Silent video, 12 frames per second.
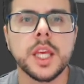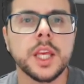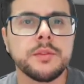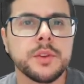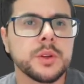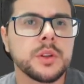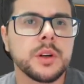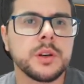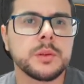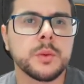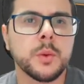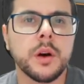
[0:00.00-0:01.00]
if you
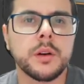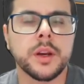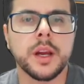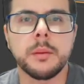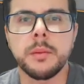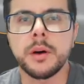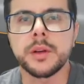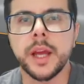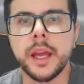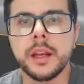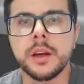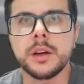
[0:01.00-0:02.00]
don't worry about
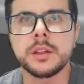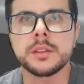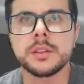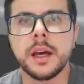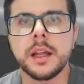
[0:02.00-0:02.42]
endguns